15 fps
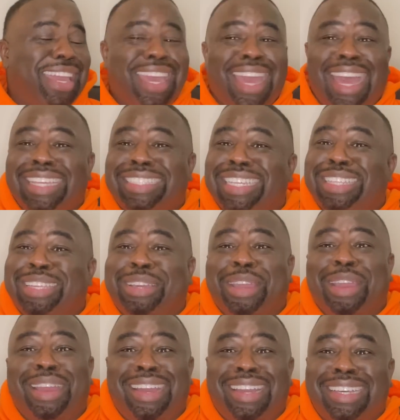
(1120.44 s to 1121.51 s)
I said, the
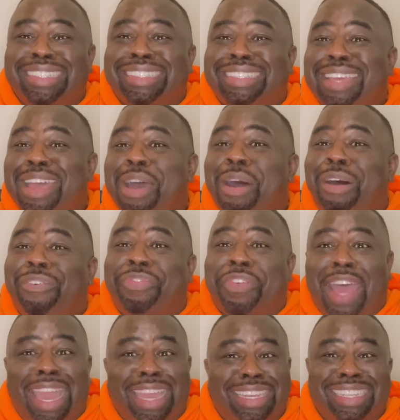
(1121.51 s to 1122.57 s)
girls are
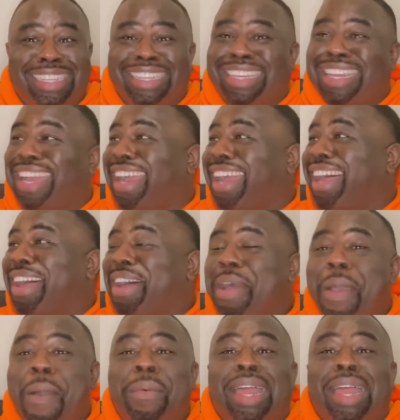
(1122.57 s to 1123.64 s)
fighting, girl.
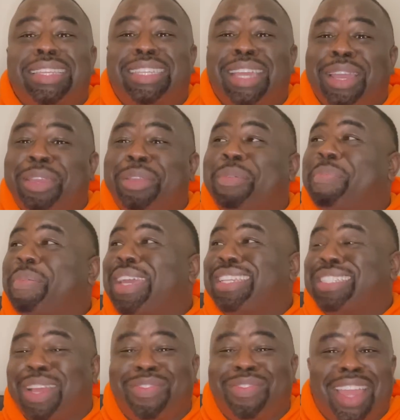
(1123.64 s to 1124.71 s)
When I tell you,
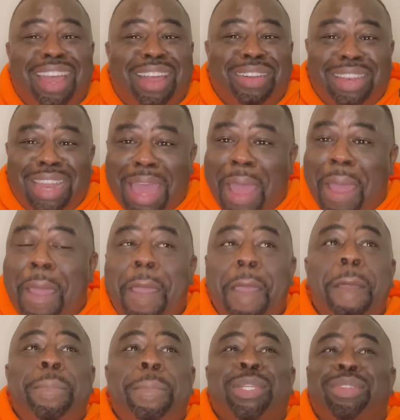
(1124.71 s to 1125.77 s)
bitch, I'm not going to lie.
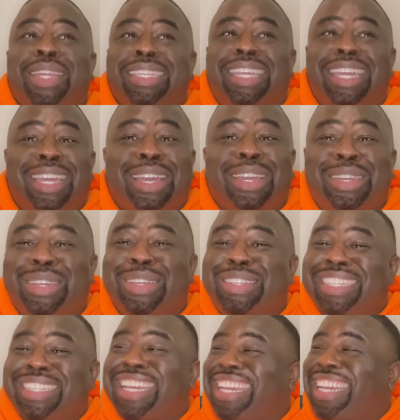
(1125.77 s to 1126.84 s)
Bitch, when I tell you,
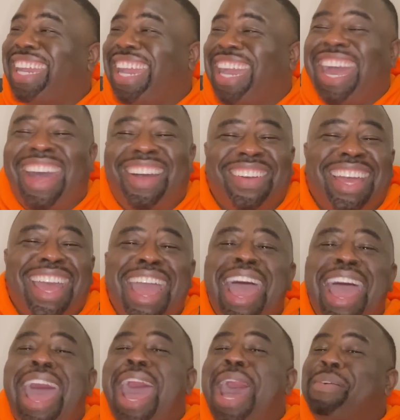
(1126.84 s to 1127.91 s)
girl,
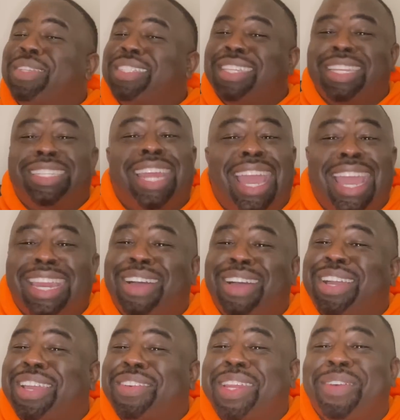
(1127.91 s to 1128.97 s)
I was entertained. I
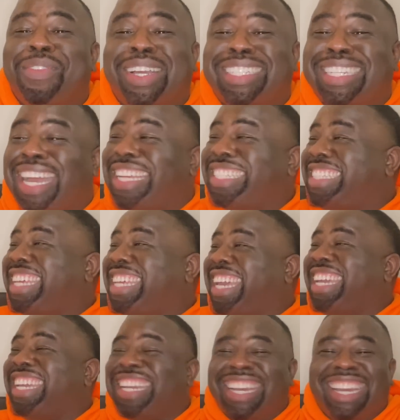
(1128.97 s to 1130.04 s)
don't give a damn what y'all
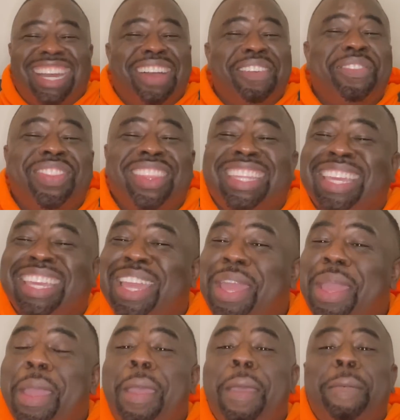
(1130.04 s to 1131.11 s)
say, girl.
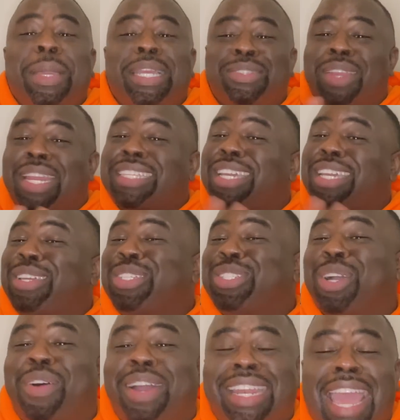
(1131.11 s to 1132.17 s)
Bitch, when I tell you,
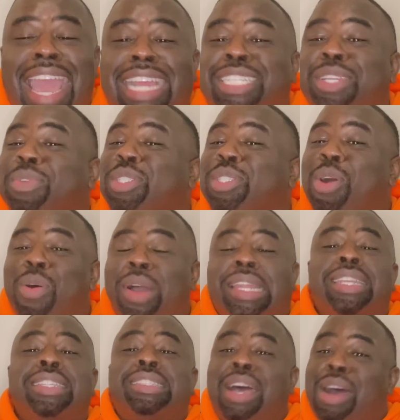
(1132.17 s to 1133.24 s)
Joy and Ashley was
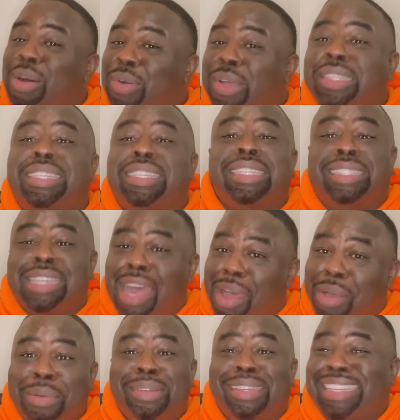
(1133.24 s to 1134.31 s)
going toe to
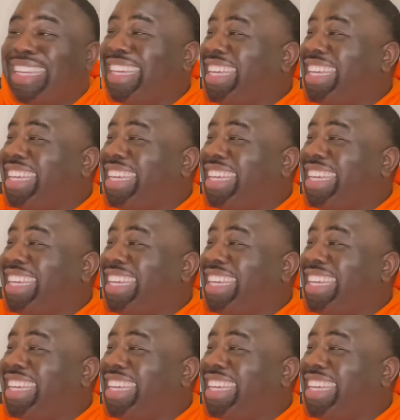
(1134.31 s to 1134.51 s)
toe.